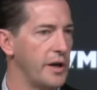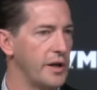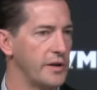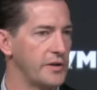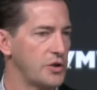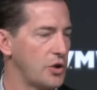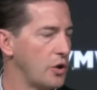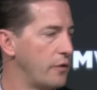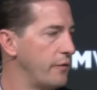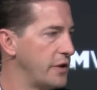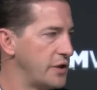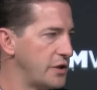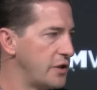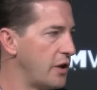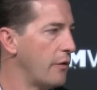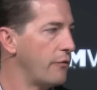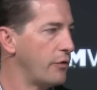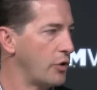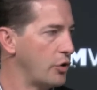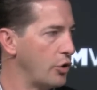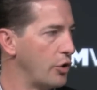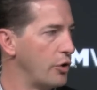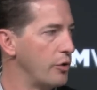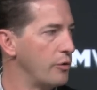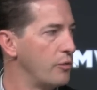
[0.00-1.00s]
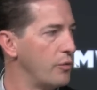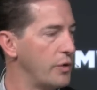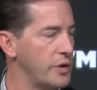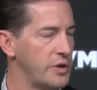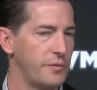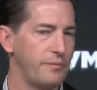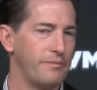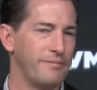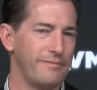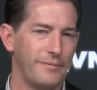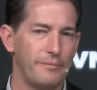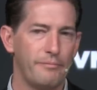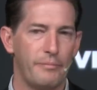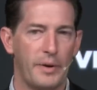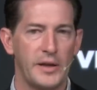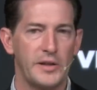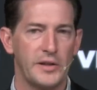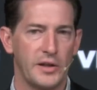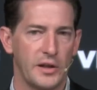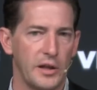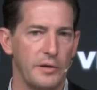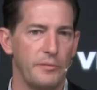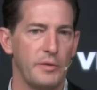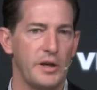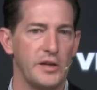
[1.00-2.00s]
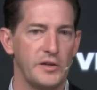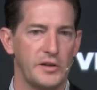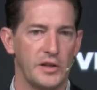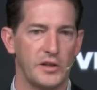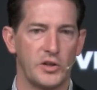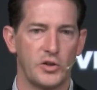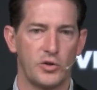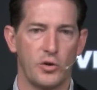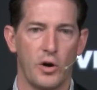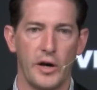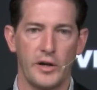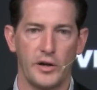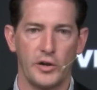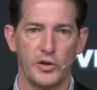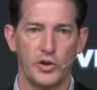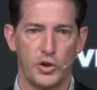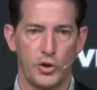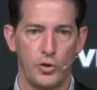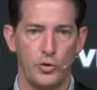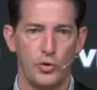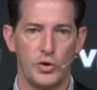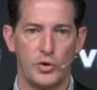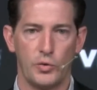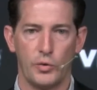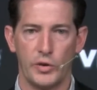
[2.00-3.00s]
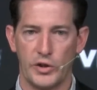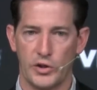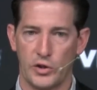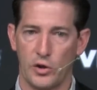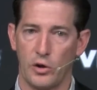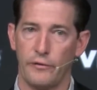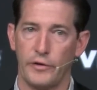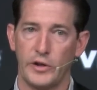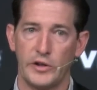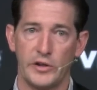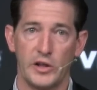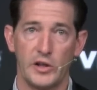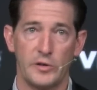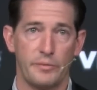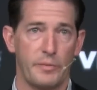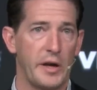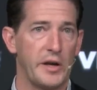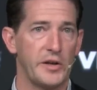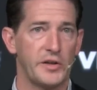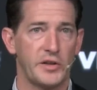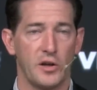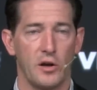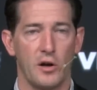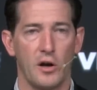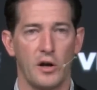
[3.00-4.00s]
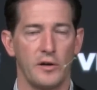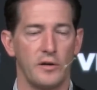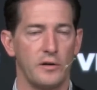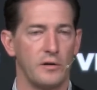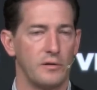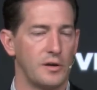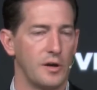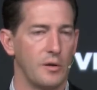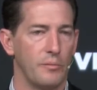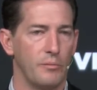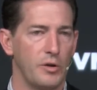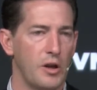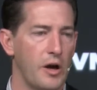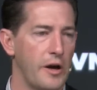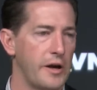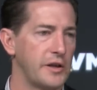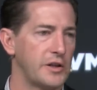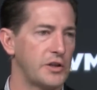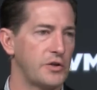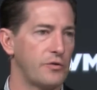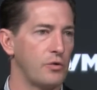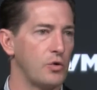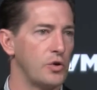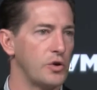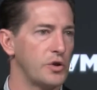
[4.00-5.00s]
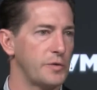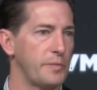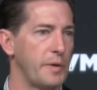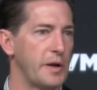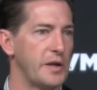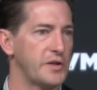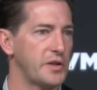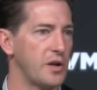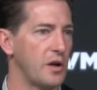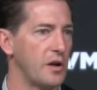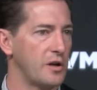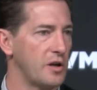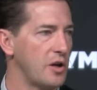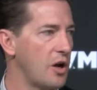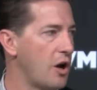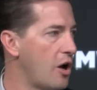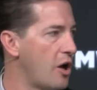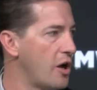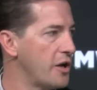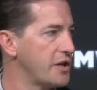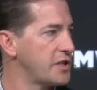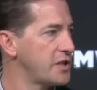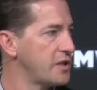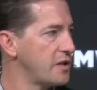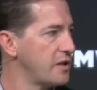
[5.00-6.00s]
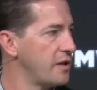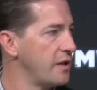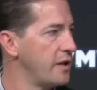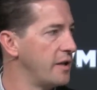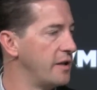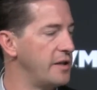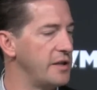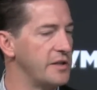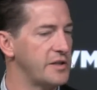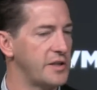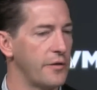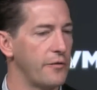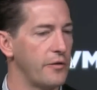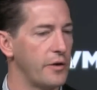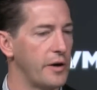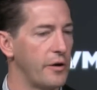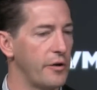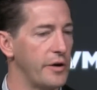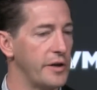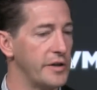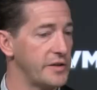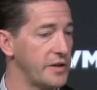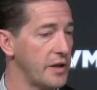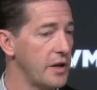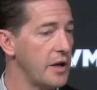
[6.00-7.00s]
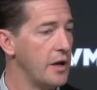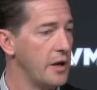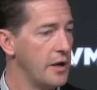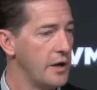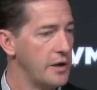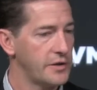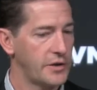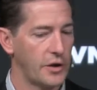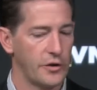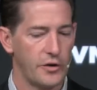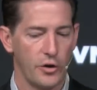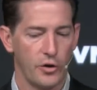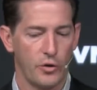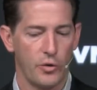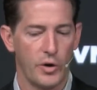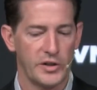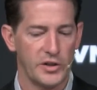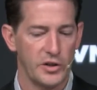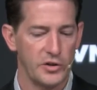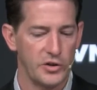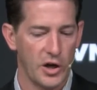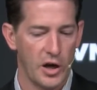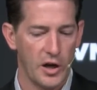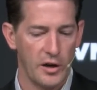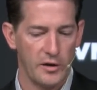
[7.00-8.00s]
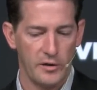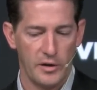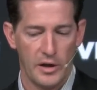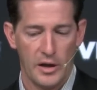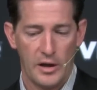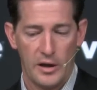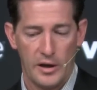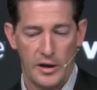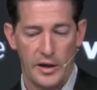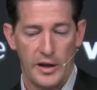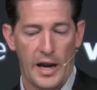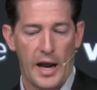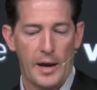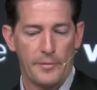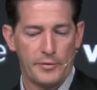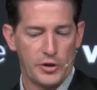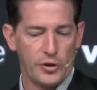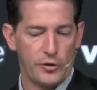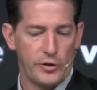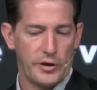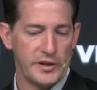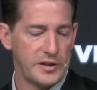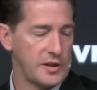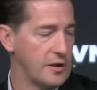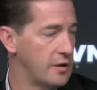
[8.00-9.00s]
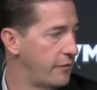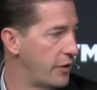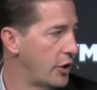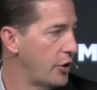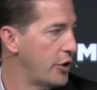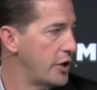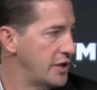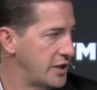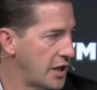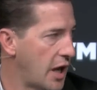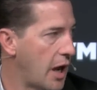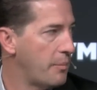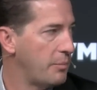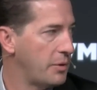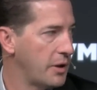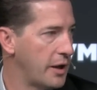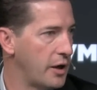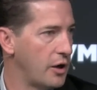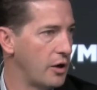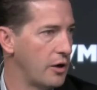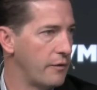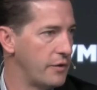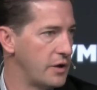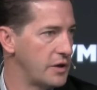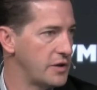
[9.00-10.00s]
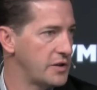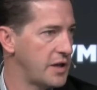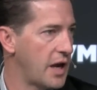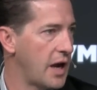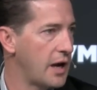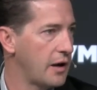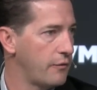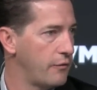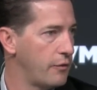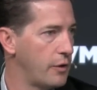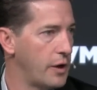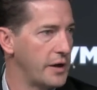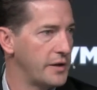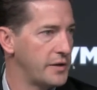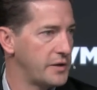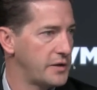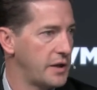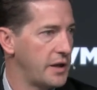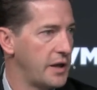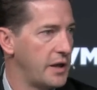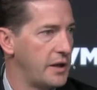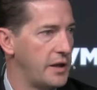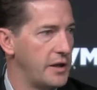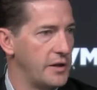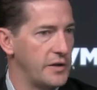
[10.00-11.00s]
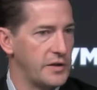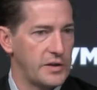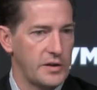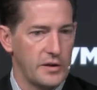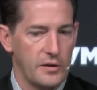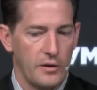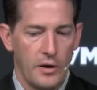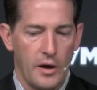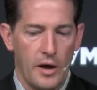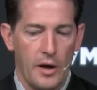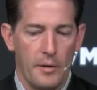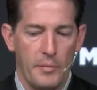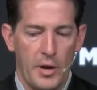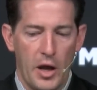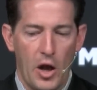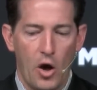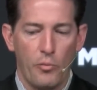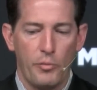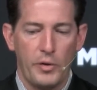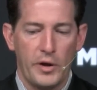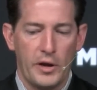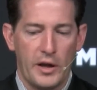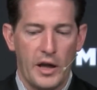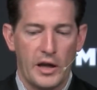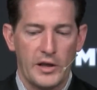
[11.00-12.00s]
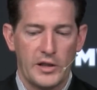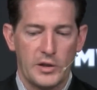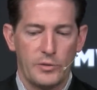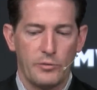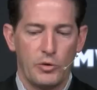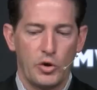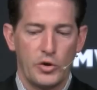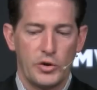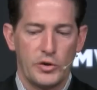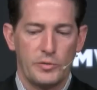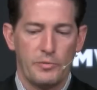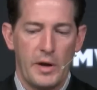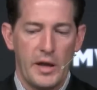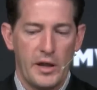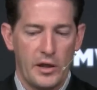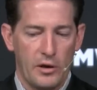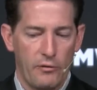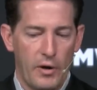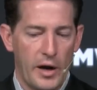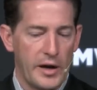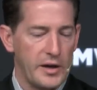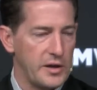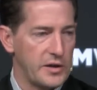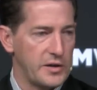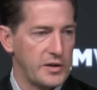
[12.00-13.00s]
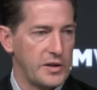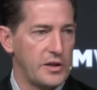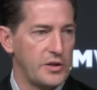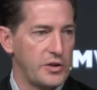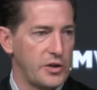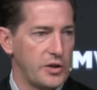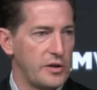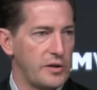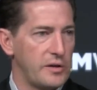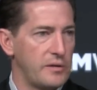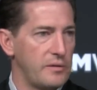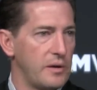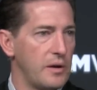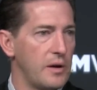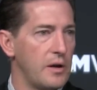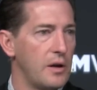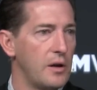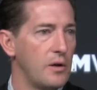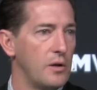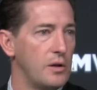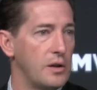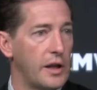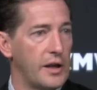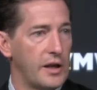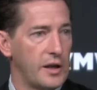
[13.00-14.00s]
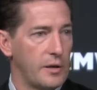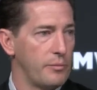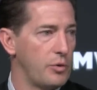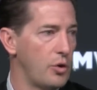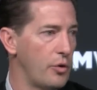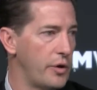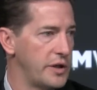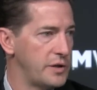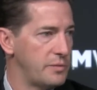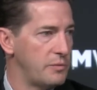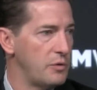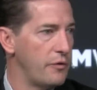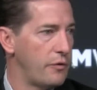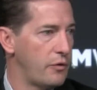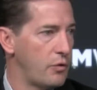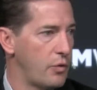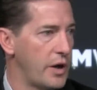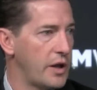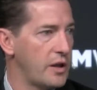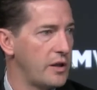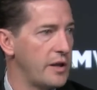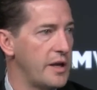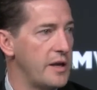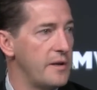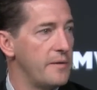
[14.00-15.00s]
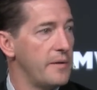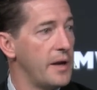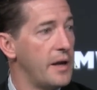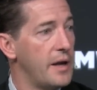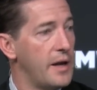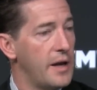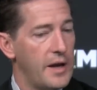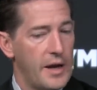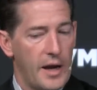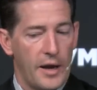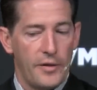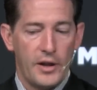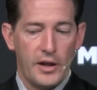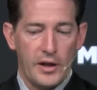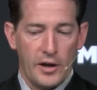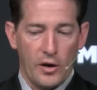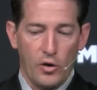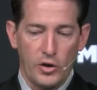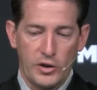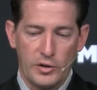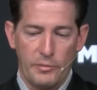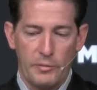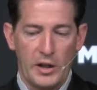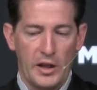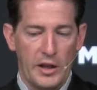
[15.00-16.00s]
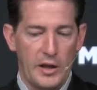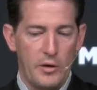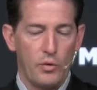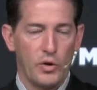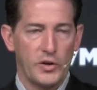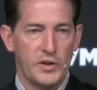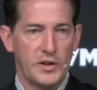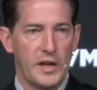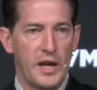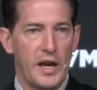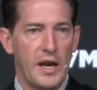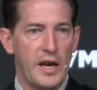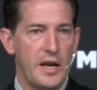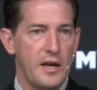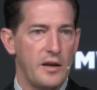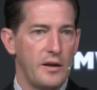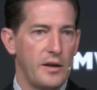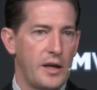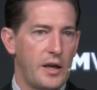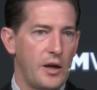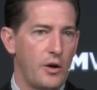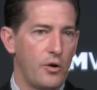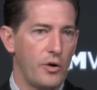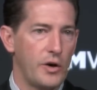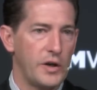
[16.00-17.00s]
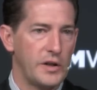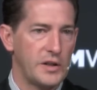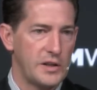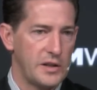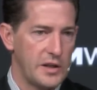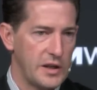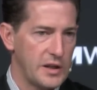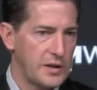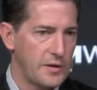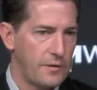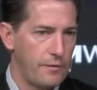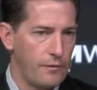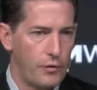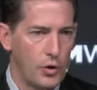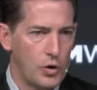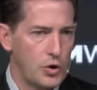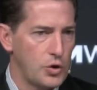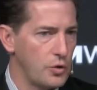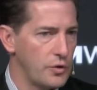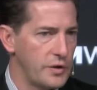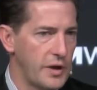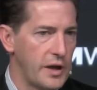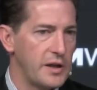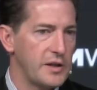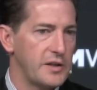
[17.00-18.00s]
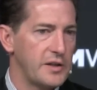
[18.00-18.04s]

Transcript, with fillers: a uh, service governor, which basically means it's trying to choose which services based on compliance rules, based on cost in these different areas. So to your question, John, it absolutely is the very top layer of the stack for us. It is is um, helping customers make the right decision, letting employees move quickly, and then it ultimately will say, here is this virtual data